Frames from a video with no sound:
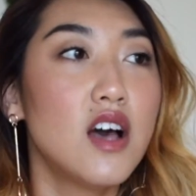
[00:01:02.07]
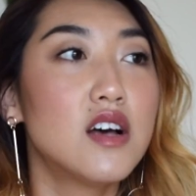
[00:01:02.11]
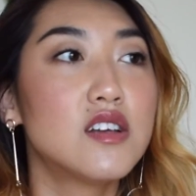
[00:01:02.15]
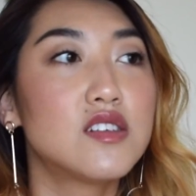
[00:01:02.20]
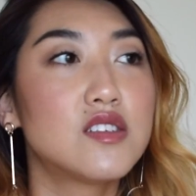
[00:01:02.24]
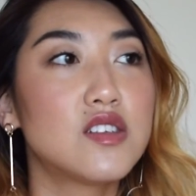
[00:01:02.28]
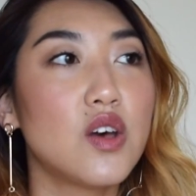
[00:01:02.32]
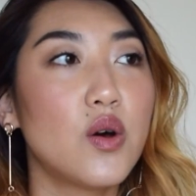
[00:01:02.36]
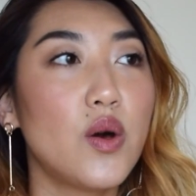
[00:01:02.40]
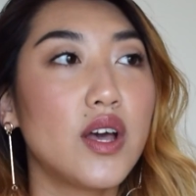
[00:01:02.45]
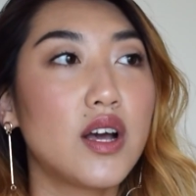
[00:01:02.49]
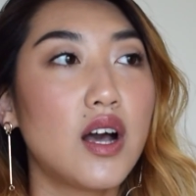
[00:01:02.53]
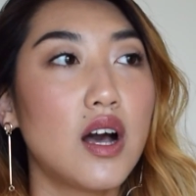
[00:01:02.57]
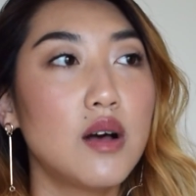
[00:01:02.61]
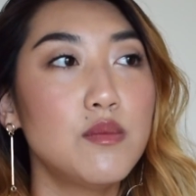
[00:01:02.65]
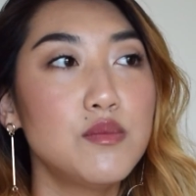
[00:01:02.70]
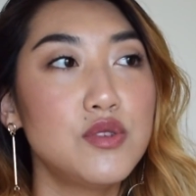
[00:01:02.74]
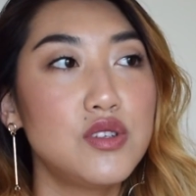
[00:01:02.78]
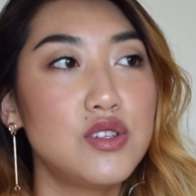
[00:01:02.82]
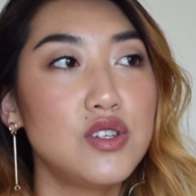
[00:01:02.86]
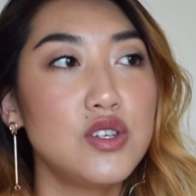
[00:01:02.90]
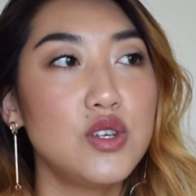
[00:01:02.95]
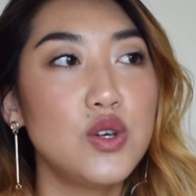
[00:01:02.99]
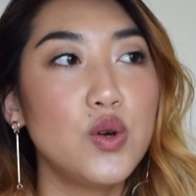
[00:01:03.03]
So it
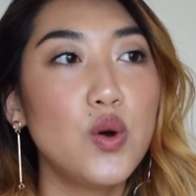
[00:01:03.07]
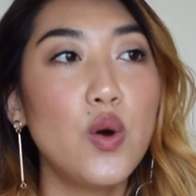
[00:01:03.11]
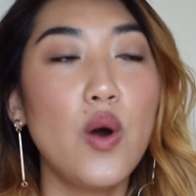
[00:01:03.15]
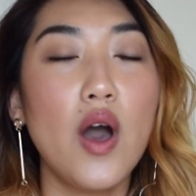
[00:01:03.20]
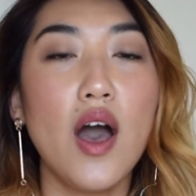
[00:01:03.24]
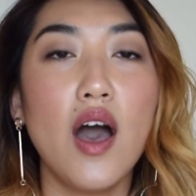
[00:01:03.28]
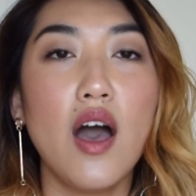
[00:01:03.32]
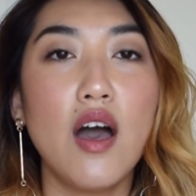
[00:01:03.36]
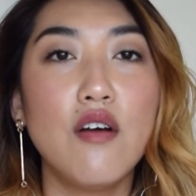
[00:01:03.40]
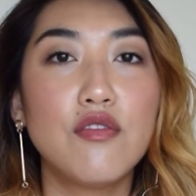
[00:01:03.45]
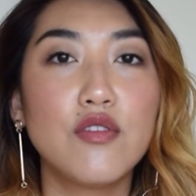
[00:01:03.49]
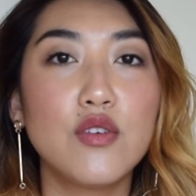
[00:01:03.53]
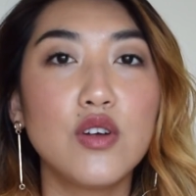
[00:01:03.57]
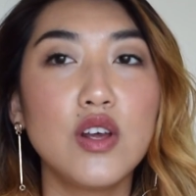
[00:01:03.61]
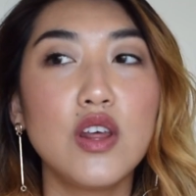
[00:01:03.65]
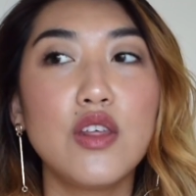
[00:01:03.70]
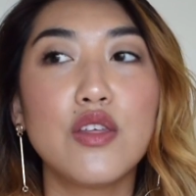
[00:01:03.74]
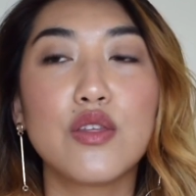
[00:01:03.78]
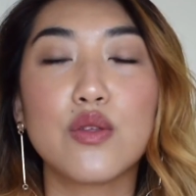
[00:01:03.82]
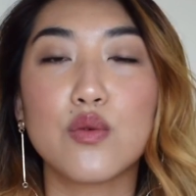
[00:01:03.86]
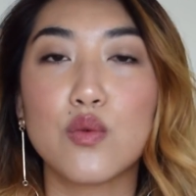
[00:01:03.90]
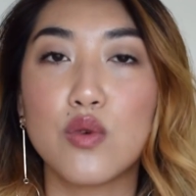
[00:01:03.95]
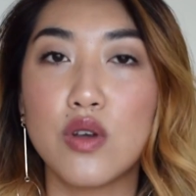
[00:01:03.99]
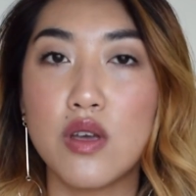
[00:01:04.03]
comes to you every
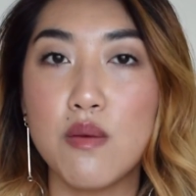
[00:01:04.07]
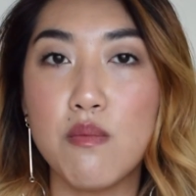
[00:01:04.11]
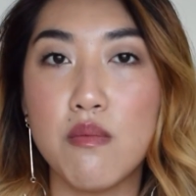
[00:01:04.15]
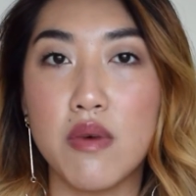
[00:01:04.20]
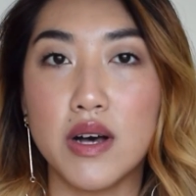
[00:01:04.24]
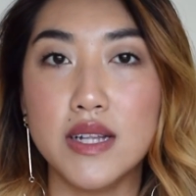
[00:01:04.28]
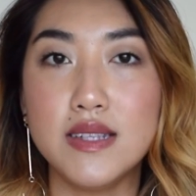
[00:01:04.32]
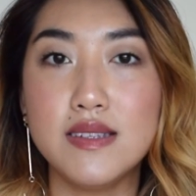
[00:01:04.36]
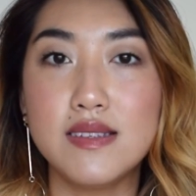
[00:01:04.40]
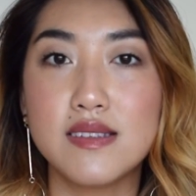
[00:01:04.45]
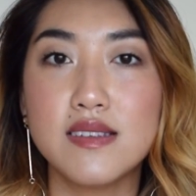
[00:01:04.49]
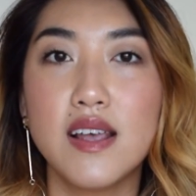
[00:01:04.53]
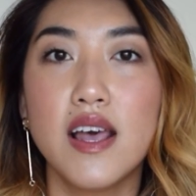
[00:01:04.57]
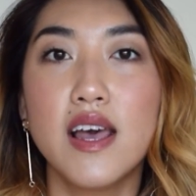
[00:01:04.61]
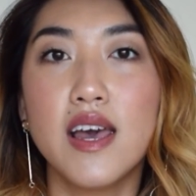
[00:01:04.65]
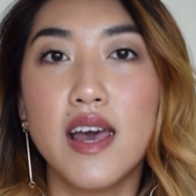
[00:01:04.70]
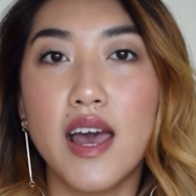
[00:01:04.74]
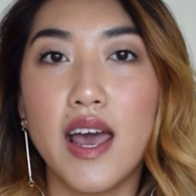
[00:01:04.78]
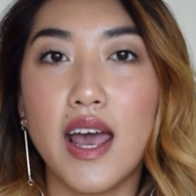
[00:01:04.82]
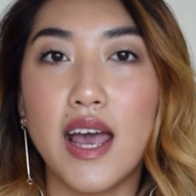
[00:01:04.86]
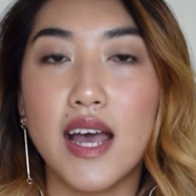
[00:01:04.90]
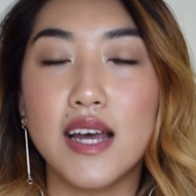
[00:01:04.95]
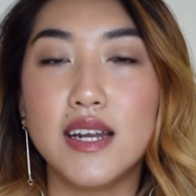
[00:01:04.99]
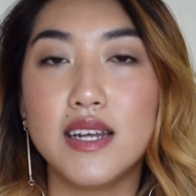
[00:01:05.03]
3 months
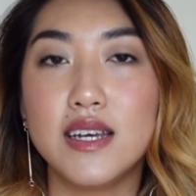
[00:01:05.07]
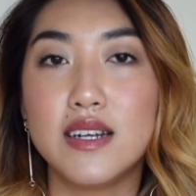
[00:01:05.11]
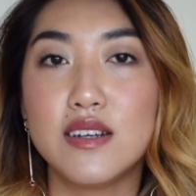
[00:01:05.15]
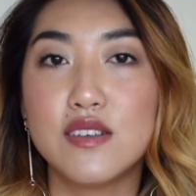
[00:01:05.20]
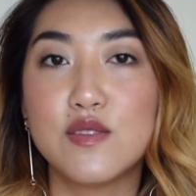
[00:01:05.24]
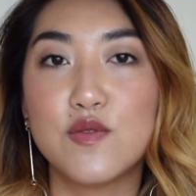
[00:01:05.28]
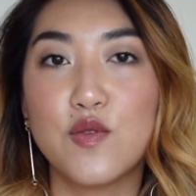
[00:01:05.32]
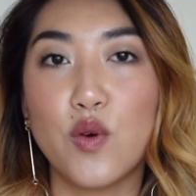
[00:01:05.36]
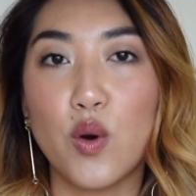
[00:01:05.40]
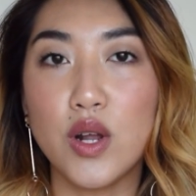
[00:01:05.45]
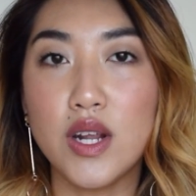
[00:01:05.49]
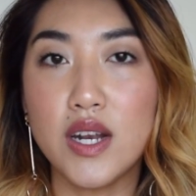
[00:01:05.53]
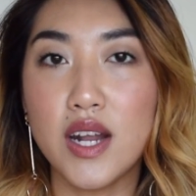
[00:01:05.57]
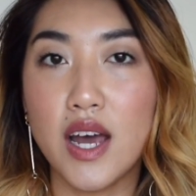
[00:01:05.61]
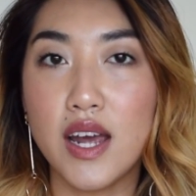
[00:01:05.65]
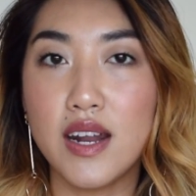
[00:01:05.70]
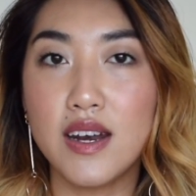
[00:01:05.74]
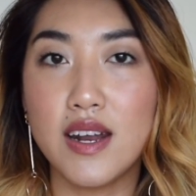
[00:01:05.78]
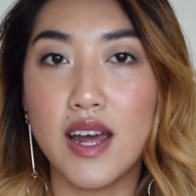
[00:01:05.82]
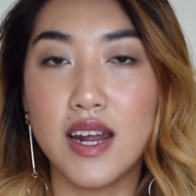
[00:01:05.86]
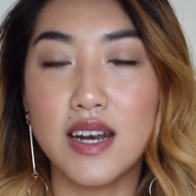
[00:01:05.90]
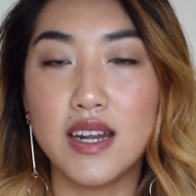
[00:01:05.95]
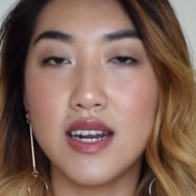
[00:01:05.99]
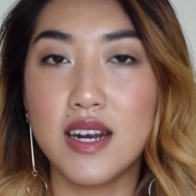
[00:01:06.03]
and it is
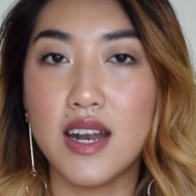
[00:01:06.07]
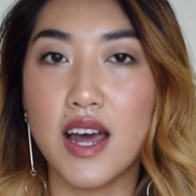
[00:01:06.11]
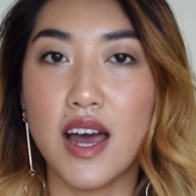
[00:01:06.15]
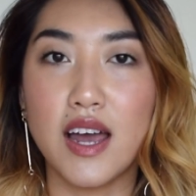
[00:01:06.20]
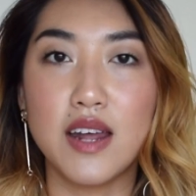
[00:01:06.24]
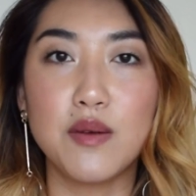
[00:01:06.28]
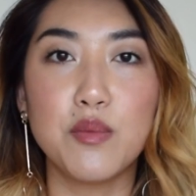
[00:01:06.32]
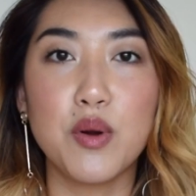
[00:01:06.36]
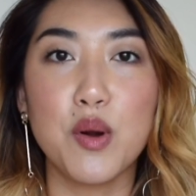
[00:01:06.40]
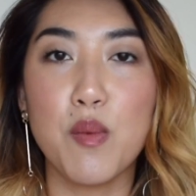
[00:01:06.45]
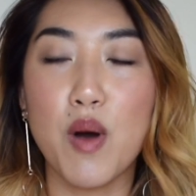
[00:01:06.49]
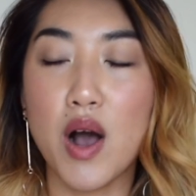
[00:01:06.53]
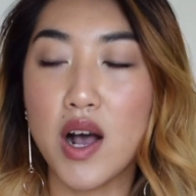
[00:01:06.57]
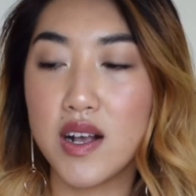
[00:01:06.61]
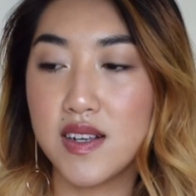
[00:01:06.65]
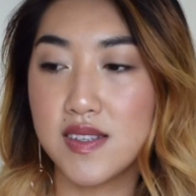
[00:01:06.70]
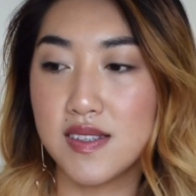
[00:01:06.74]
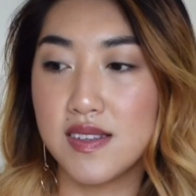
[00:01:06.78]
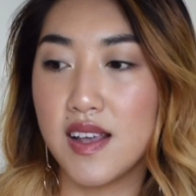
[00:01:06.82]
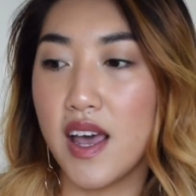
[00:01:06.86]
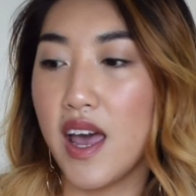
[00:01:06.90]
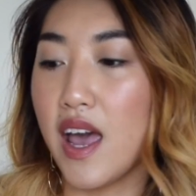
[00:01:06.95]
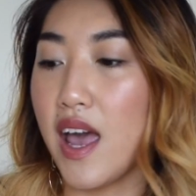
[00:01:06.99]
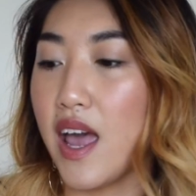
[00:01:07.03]
$49.99 per
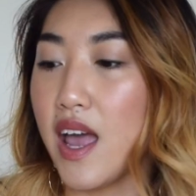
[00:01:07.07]
box,